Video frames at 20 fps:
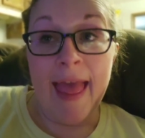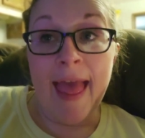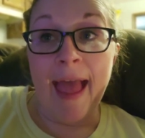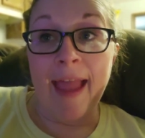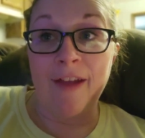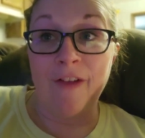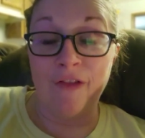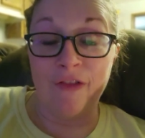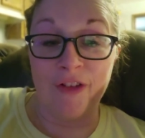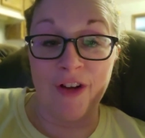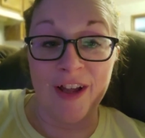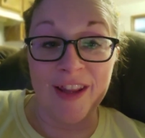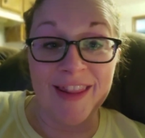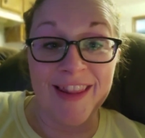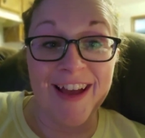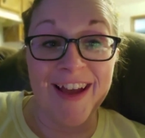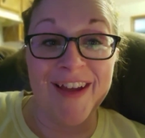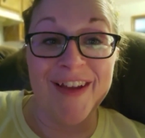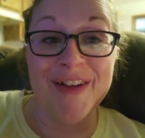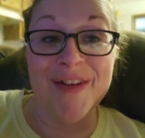a
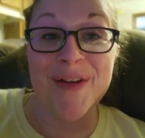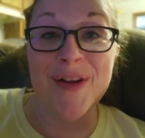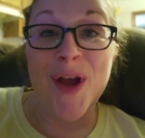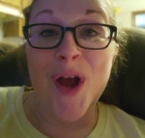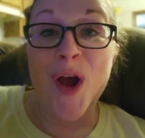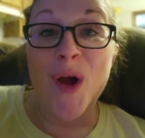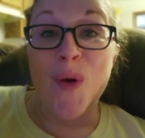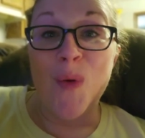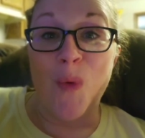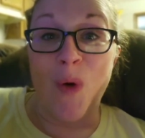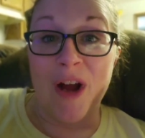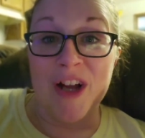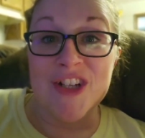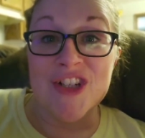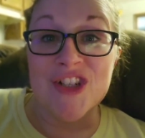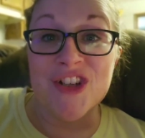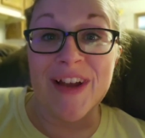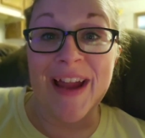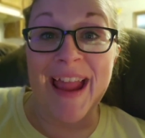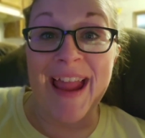front load
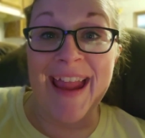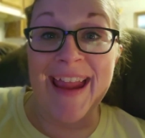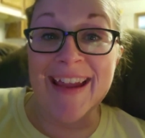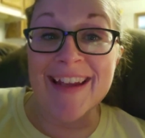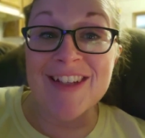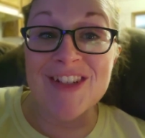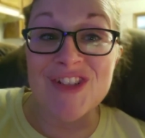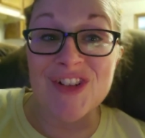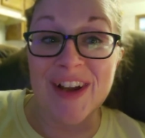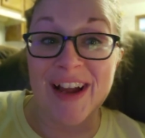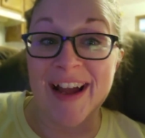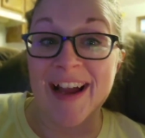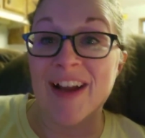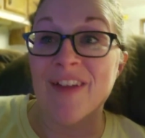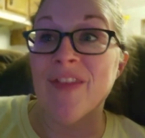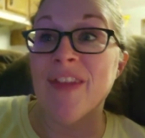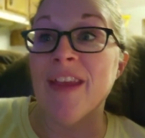washer and dryer.